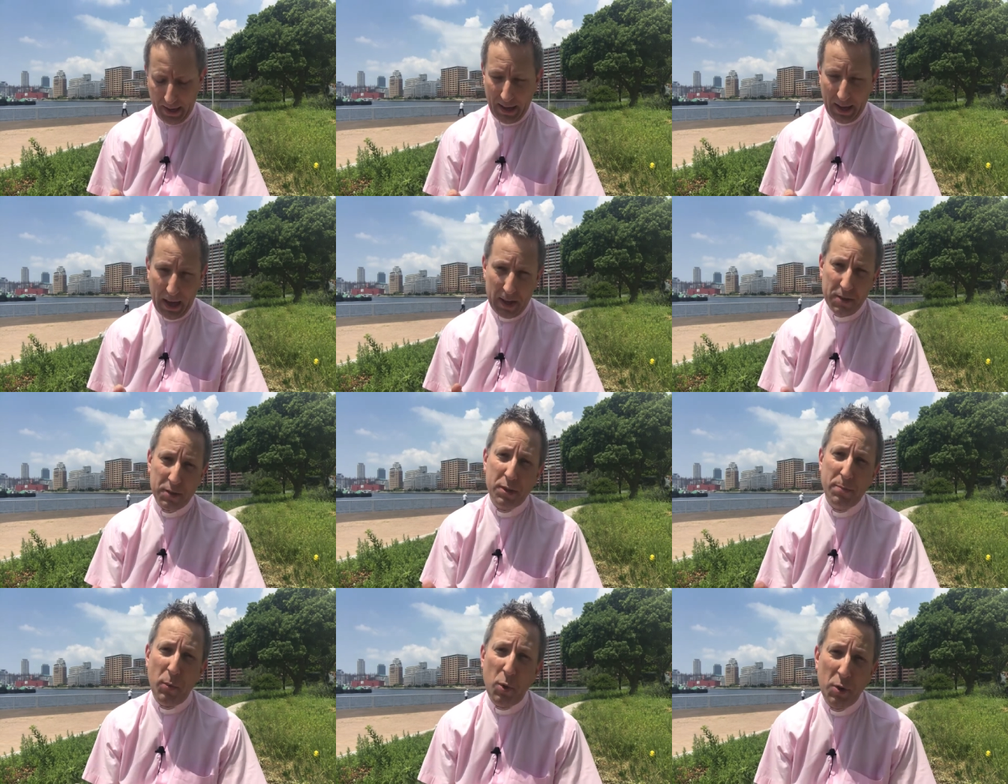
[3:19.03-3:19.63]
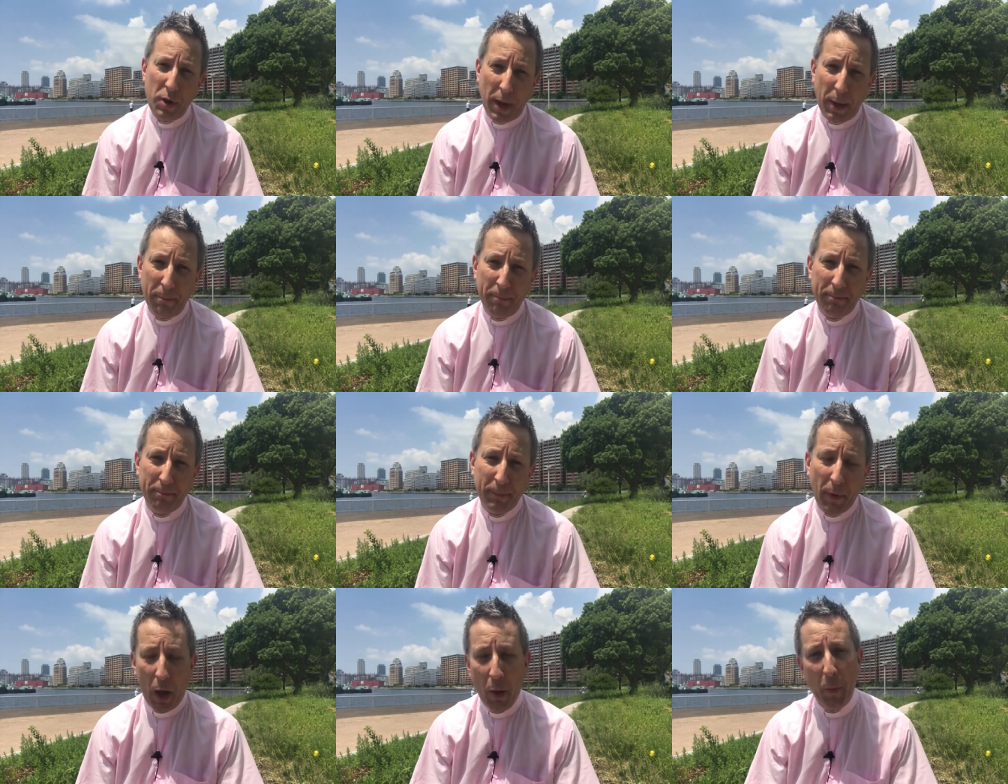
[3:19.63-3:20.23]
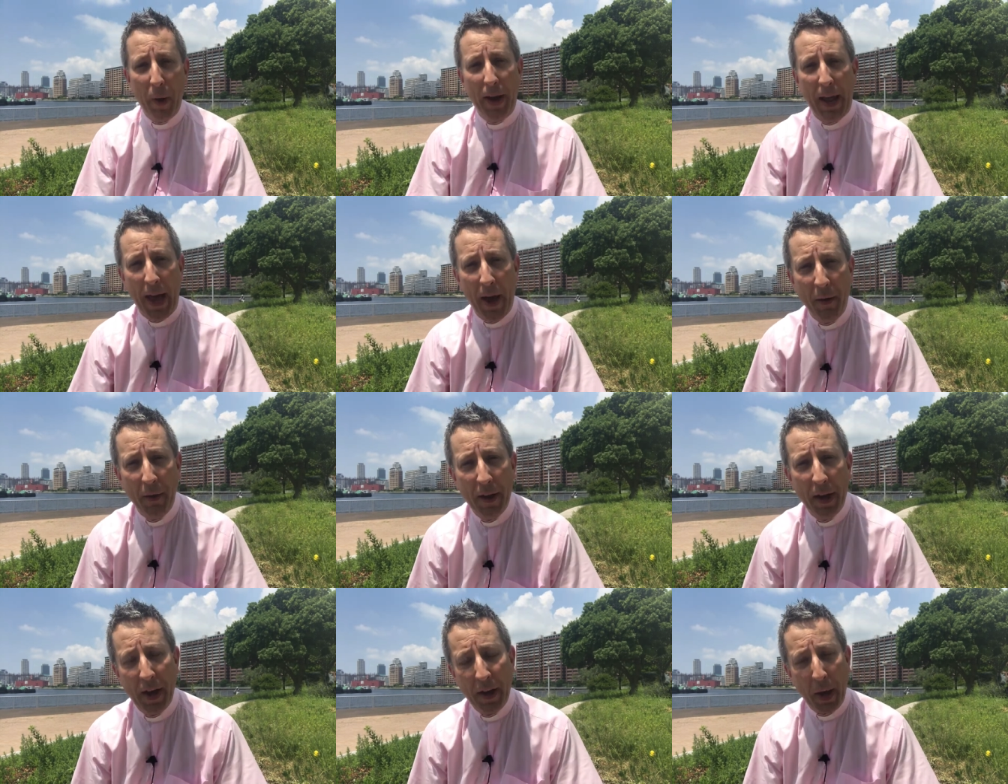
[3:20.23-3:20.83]
And this morning I went out
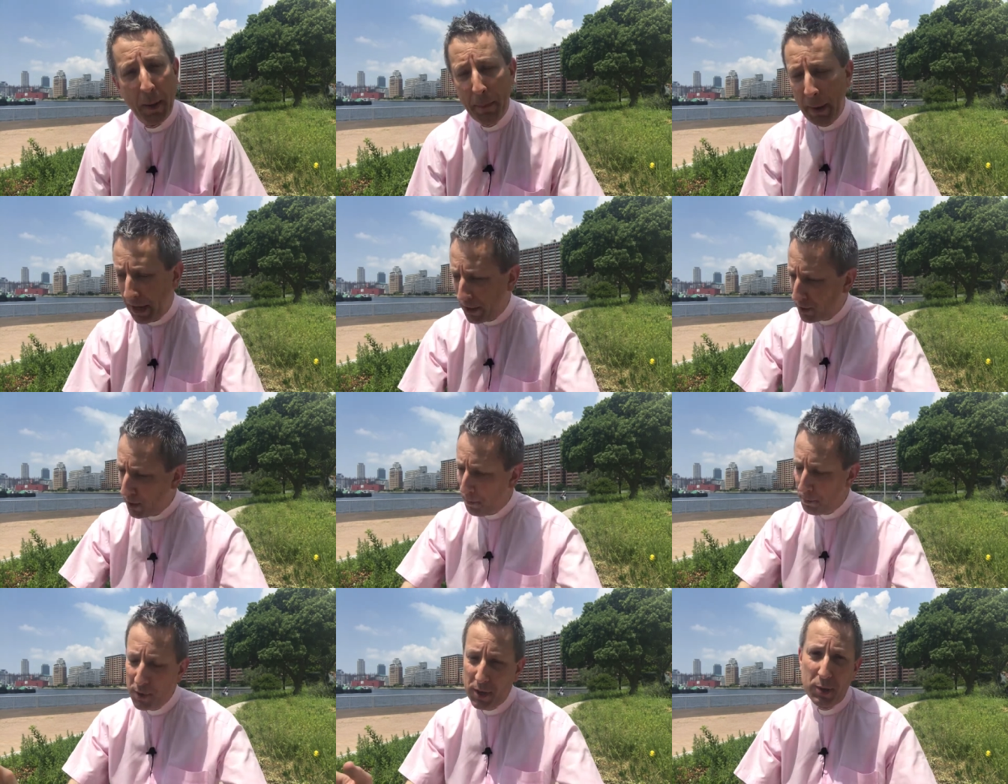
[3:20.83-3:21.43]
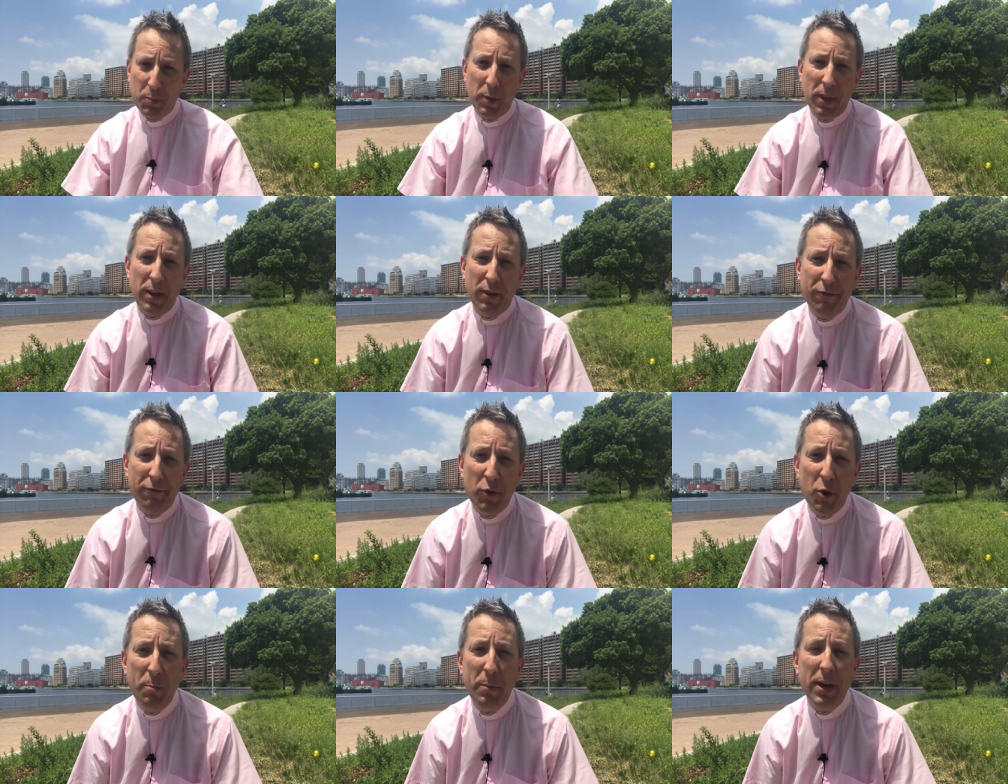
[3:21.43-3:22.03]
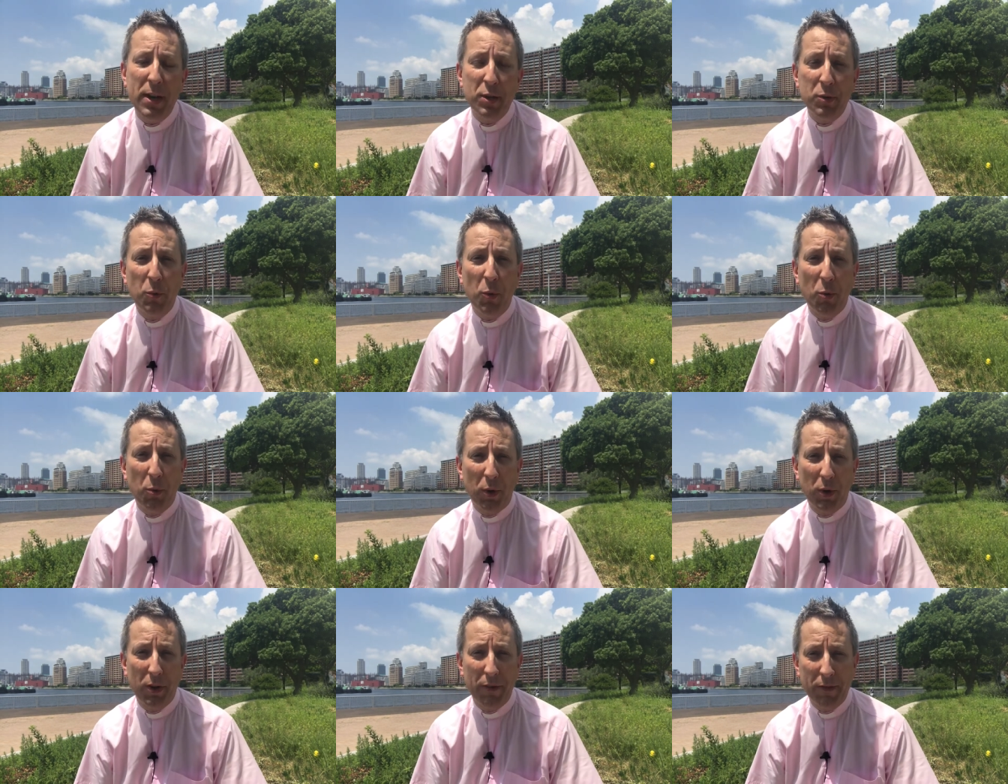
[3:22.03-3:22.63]
and I picked up just within a few minutes
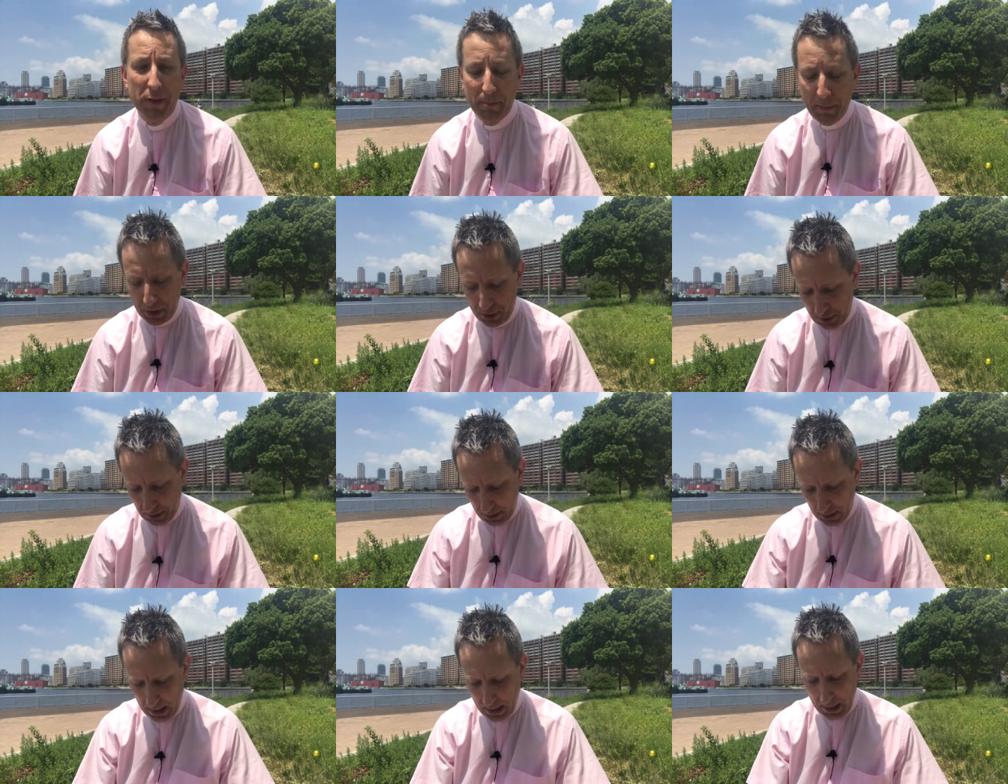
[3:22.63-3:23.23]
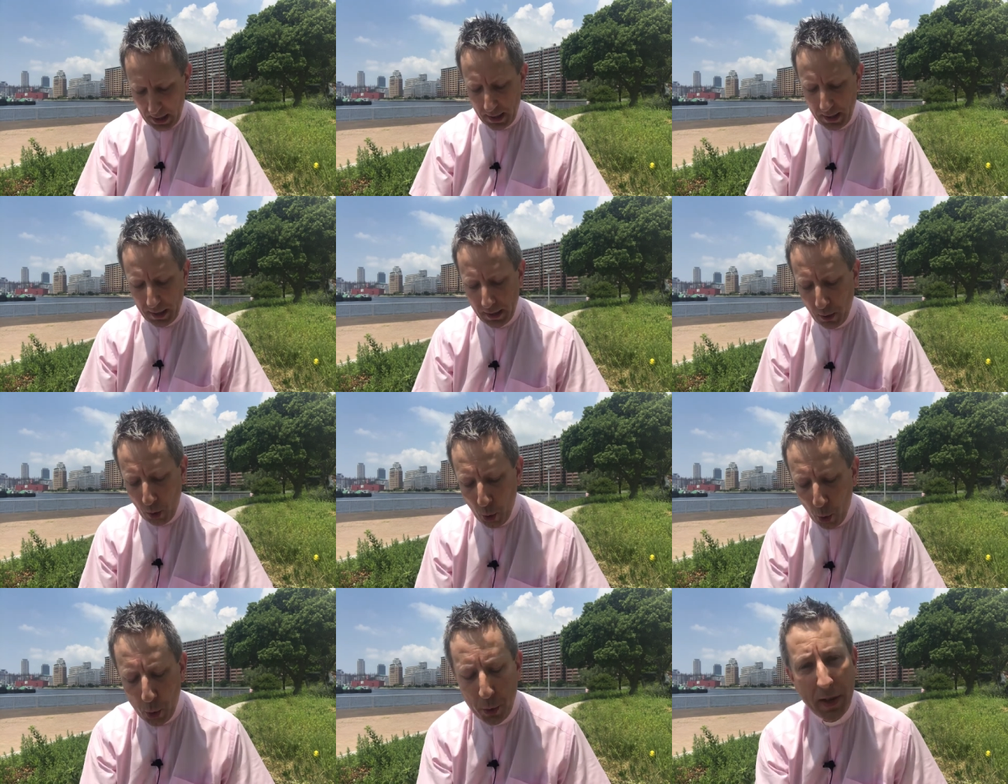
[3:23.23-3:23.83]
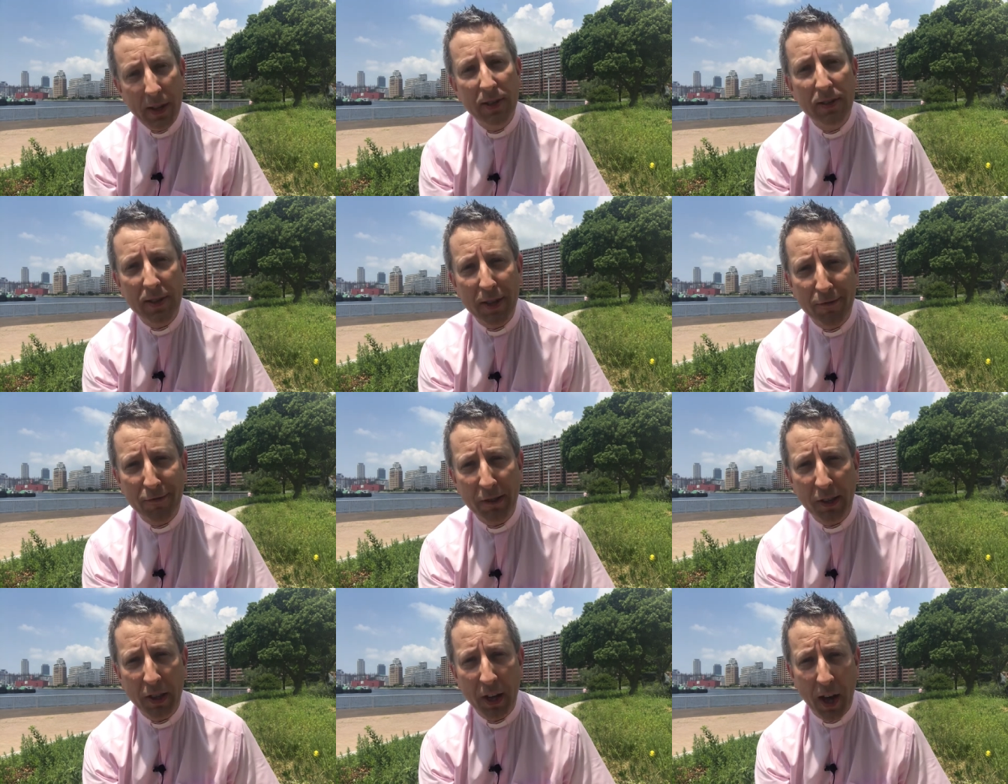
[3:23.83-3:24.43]
walk of the mission all these
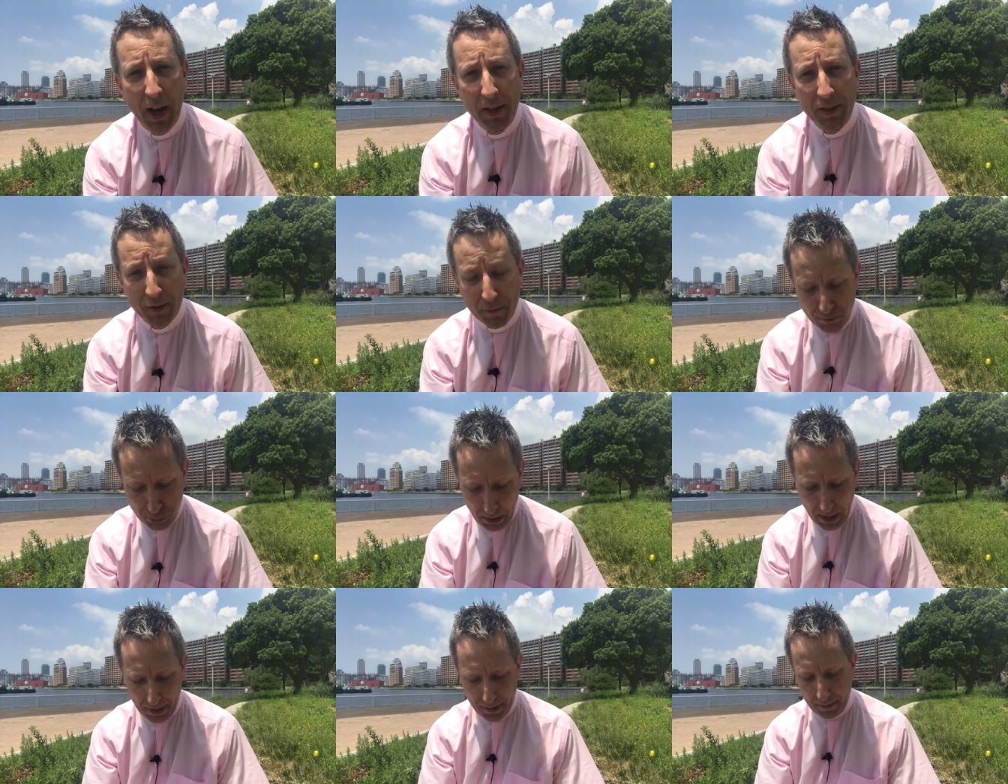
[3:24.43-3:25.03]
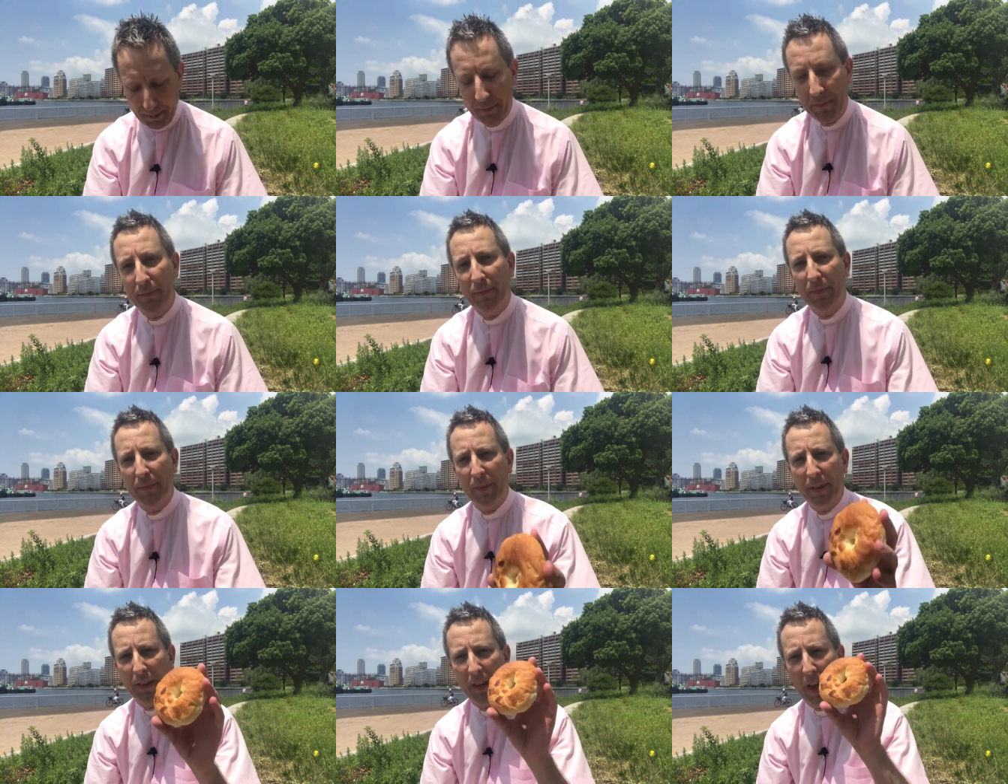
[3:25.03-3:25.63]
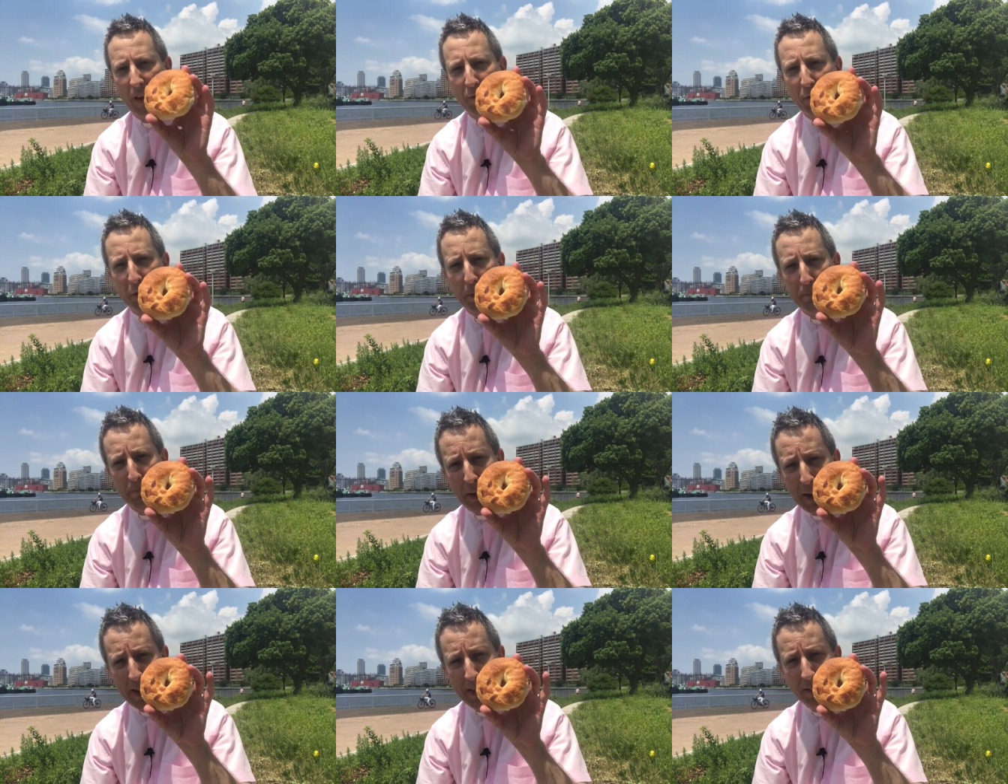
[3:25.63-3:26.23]
different kinds of bread. I have got a
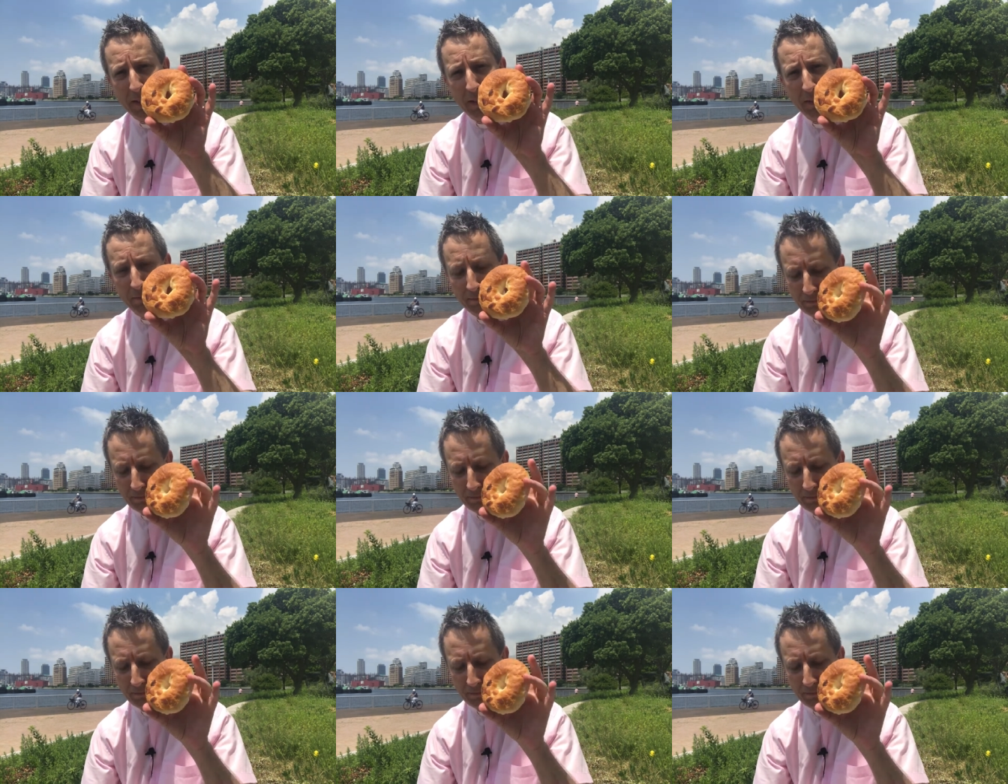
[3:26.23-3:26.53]
bagel,